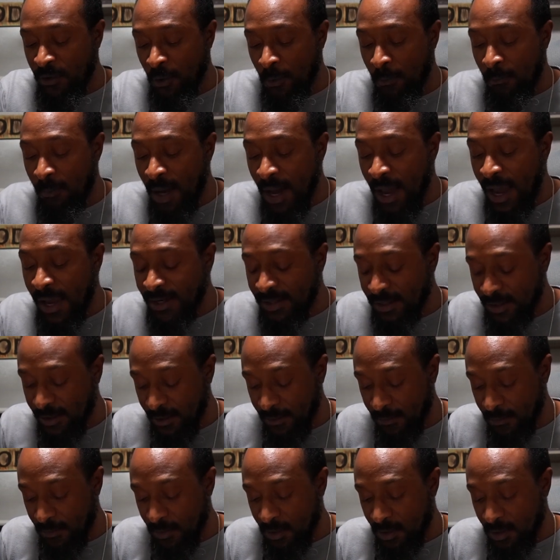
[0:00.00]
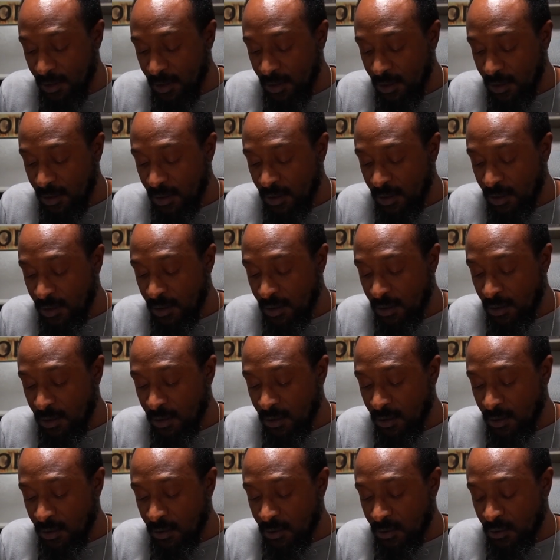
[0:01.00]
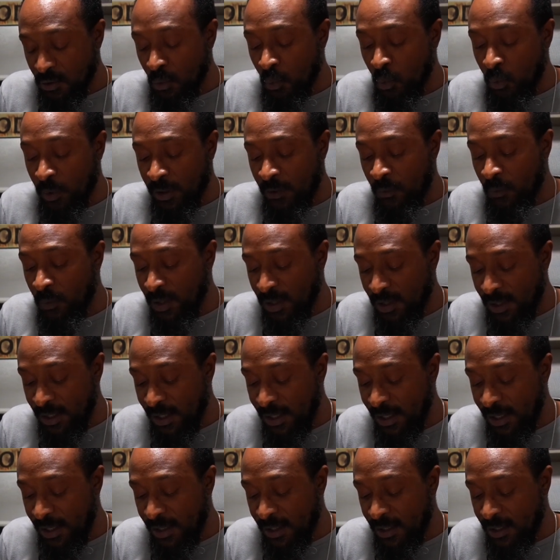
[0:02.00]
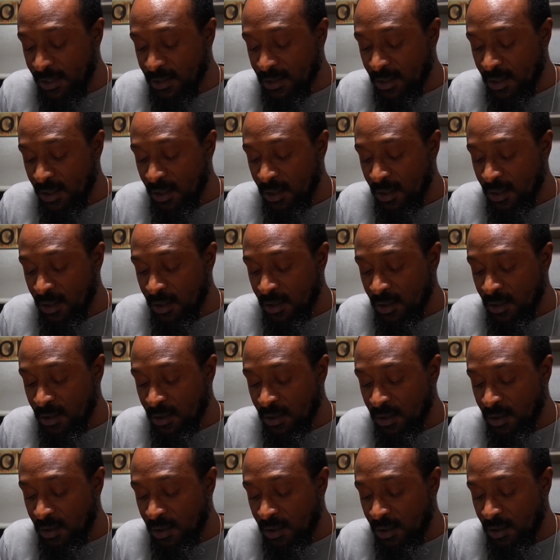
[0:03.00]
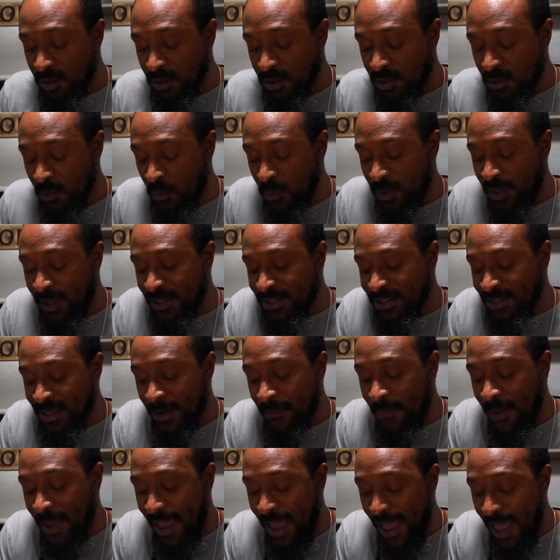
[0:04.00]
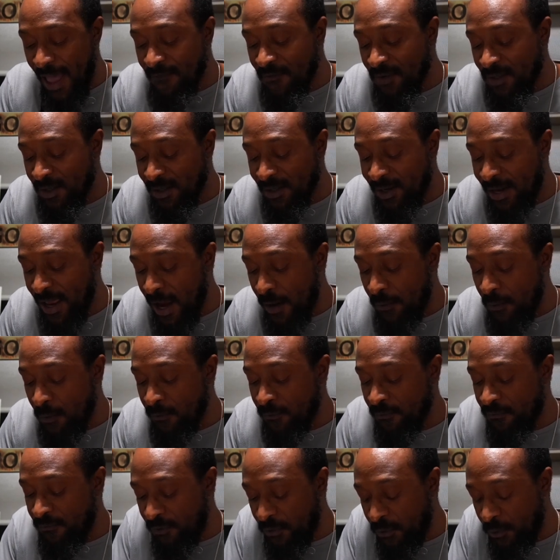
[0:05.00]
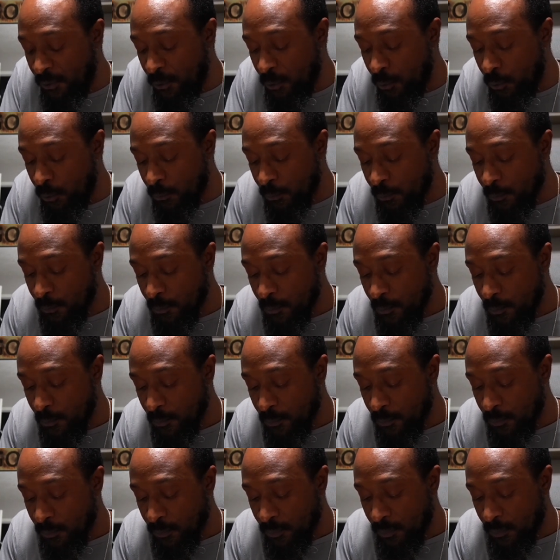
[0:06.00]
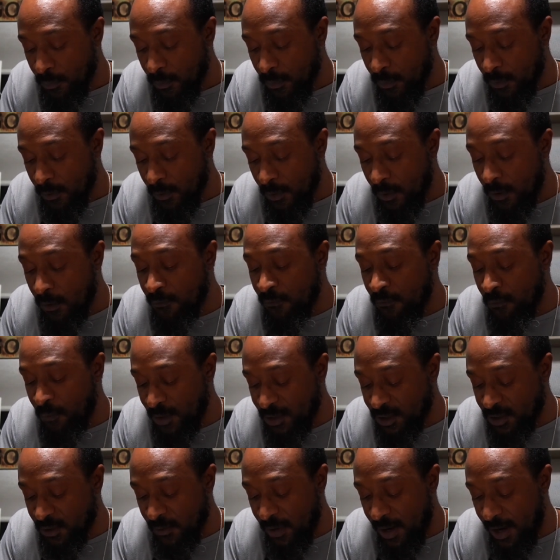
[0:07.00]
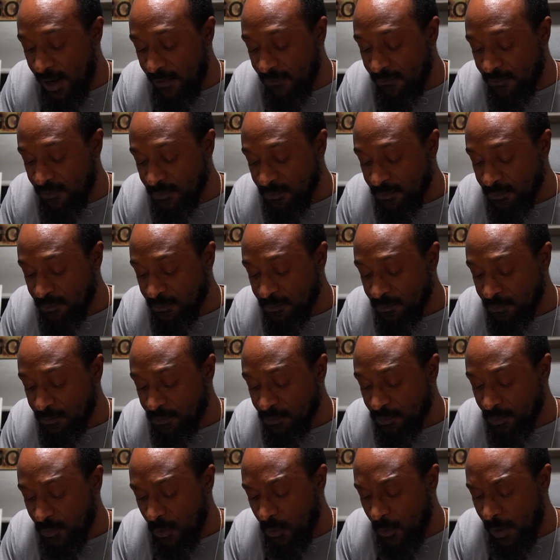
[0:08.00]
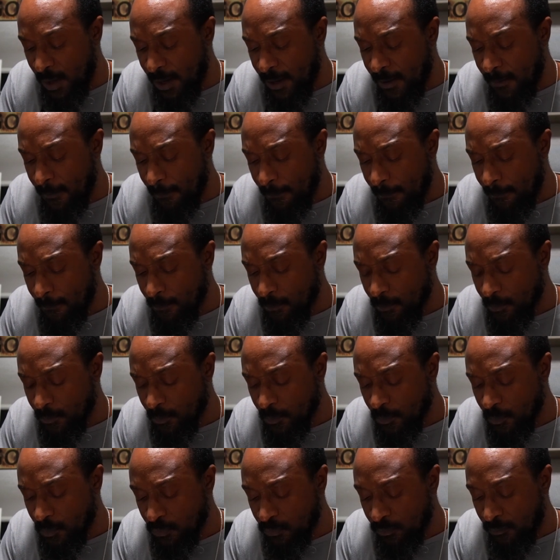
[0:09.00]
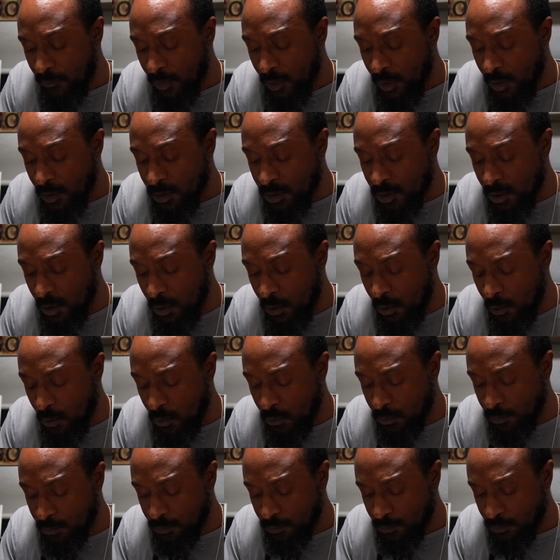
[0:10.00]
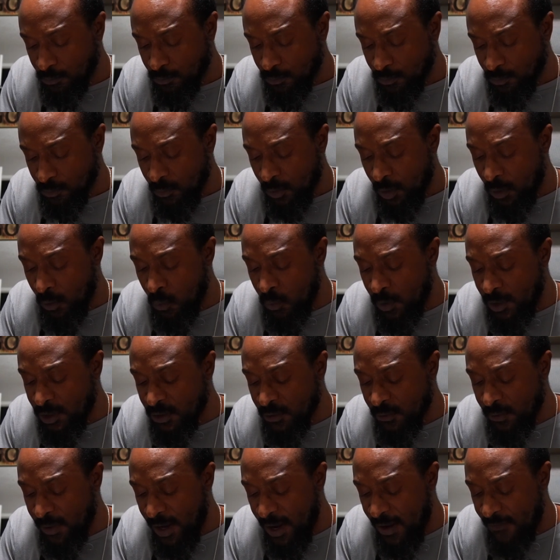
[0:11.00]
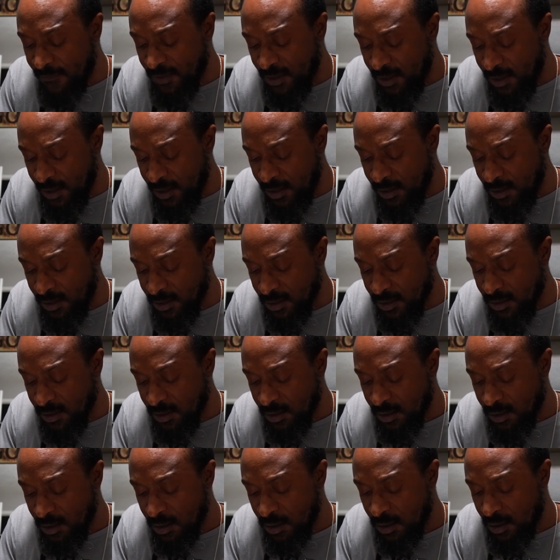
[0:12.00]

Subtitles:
your mind up to what it really is, so we can stop having a narrow view of witchcraft, right? So witchcraft is